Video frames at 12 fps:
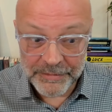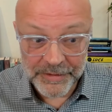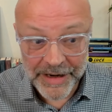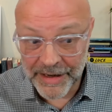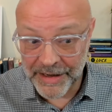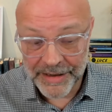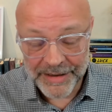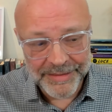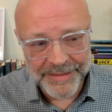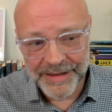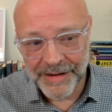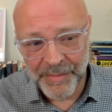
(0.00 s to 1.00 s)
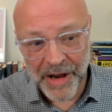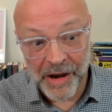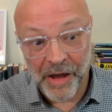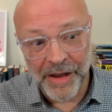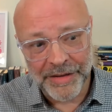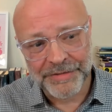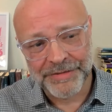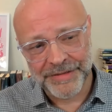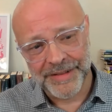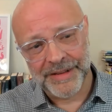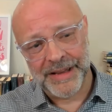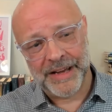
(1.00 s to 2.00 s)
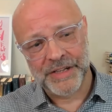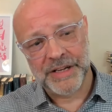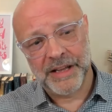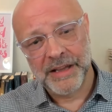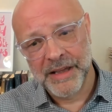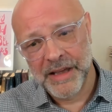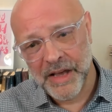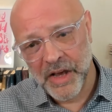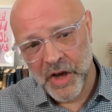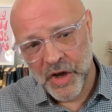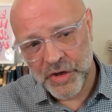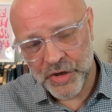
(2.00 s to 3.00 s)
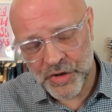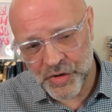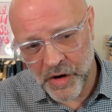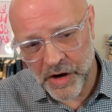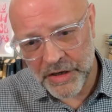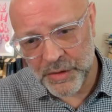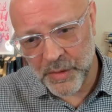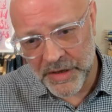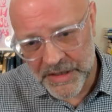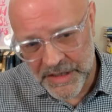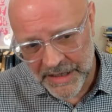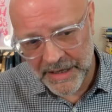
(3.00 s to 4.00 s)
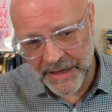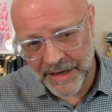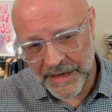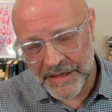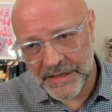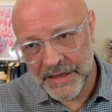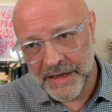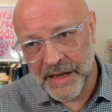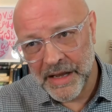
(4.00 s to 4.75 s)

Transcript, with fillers: really, you know, my life actually, to trying to articulate